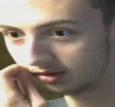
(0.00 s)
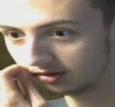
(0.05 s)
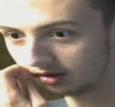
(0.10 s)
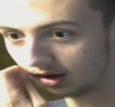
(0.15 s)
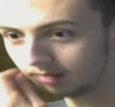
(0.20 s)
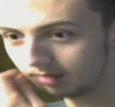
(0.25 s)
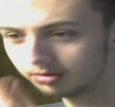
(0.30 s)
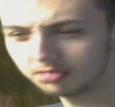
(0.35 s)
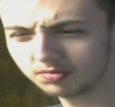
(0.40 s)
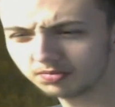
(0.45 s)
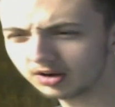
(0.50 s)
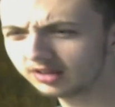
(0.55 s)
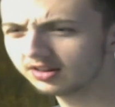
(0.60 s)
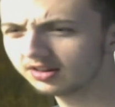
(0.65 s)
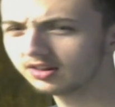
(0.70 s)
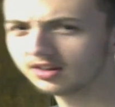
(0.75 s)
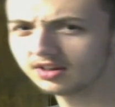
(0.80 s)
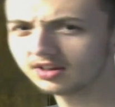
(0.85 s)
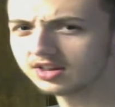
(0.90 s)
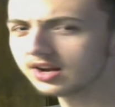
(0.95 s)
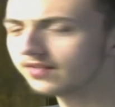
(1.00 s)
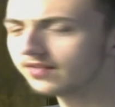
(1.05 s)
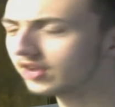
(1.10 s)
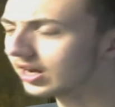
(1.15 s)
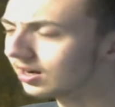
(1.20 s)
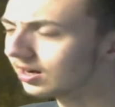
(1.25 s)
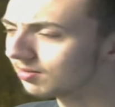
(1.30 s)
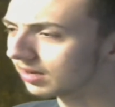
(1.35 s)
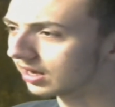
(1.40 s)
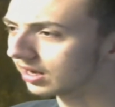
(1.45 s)
I'm surprised this doesn't have an
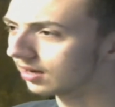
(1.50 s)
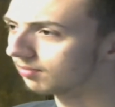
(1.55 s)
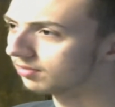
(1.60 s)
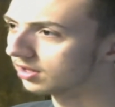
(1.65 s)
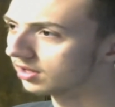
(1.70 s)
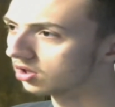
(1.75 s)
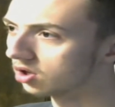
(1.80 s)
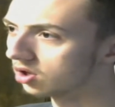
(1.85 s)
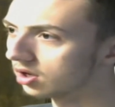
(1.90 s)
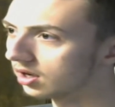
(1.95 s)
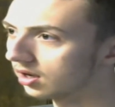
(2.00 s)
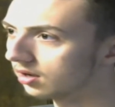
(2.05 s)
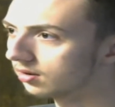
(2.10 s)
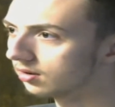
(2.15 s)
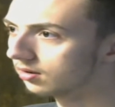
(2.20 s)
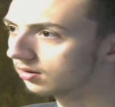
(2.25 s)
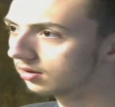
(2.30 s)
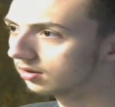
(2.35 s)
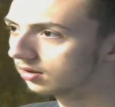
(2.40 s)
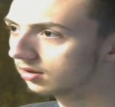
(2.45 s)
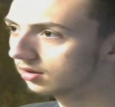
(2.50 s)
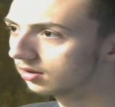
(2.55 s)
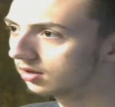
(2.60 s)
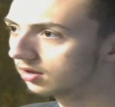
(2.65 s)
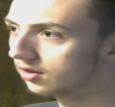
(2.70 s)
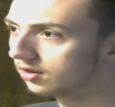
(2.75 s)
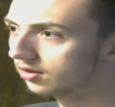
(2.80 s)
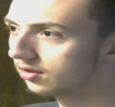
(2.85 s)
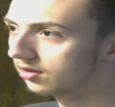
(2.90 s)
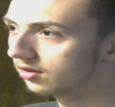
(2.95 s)
anime adaptation yet.
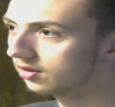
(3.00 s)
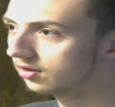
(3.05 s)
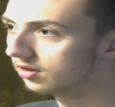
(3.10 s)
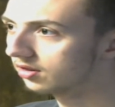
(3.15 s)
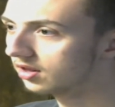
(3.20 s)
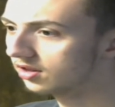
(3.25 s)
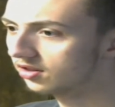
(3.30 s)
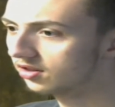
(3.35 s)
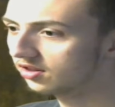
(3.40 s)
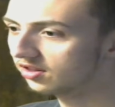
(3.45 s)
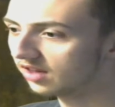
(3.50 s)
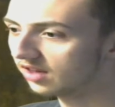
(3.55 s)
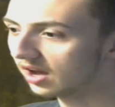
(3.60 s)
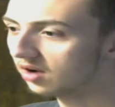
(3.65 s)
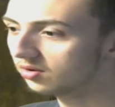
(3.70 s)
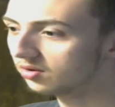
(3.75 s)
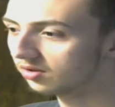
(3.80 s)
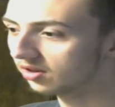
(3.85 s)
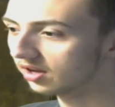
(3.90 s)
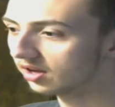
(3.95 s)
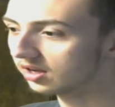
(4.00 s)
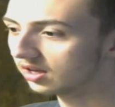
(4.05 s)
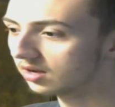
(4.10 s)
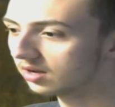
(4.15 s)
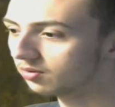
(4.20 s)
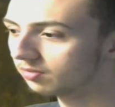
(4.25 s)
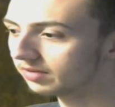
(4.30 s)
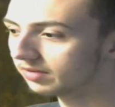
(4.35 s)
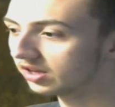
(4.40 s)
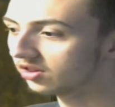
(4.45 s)
Because this sounds like it
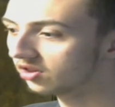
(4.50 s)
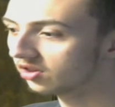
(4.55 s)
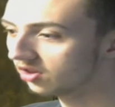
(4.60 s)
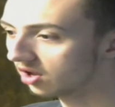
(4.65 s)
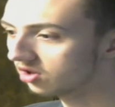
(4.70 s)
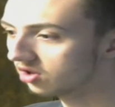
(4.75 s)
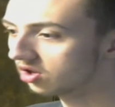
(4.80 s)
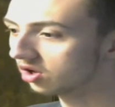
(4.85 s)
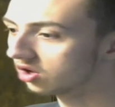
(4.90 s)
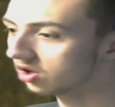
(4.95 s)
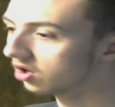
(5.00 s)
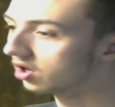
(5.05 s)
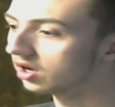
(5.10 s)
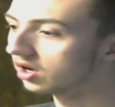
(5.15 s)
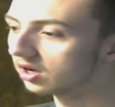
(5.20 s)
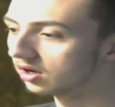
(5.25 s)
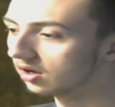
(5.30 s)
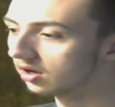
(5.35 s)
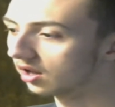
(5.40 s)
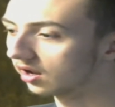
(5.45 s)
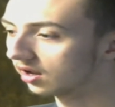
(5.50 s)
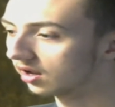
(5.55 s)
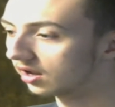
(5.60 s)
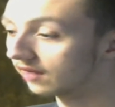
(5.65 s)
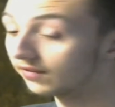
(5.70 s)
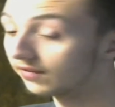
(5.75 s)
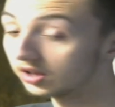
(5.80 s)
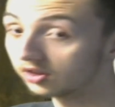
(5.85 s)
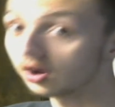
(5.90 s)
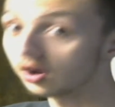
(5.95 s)
would be such a good, like,
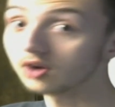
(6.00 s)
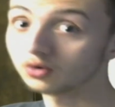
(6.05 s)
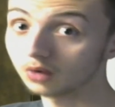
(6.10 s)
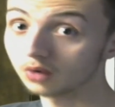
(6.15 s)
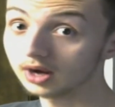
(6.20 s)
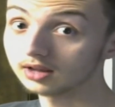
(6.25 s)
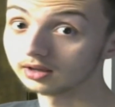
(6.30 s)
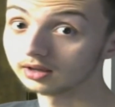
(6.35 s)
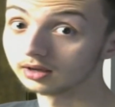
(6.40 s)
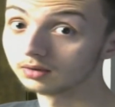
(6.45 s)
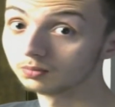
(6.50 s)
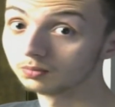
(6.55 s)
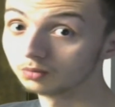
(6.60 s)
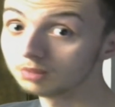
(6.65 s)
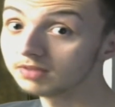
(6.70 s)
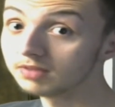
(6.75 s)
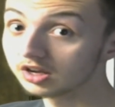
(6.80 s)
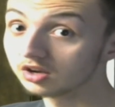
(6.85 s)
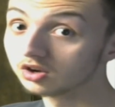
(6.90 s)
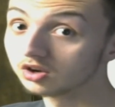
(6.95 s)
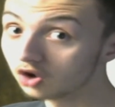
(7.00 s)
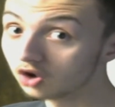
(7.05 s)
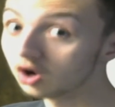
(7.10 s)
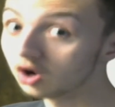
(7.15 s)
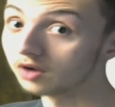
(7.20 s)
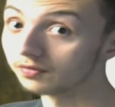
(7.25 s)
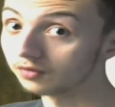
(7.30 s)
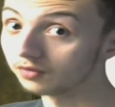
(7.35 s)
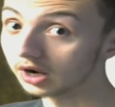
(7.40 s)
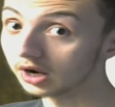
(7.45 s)
if it's done correctly, would be
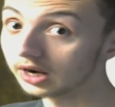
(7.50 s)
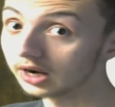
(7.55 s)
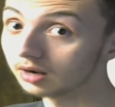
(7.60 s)
good for anime.